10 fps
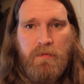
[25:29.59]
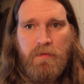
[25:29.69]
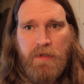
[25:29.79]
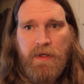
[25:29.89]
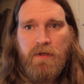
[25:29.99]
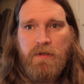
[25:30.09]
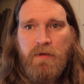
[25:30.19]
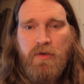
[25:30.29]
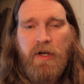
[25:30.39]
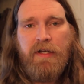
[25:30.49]
did
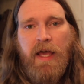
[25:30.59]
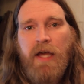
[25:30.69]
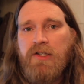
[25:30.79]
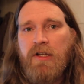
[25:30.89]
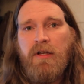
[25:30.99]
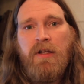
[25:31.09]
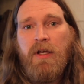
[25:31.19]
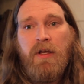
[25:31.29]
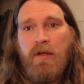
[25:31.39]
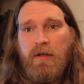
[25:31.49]
direct action,
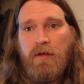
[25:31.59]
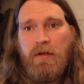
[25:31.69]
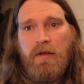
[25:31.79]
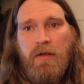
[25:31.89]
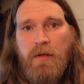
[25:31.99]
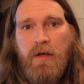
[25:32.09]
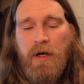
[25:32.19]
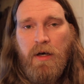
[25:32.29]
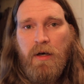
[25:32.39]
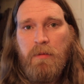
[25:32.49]

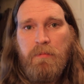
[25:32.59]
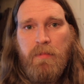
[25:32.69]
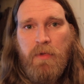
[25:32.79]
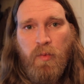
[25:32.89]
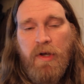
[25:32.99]
in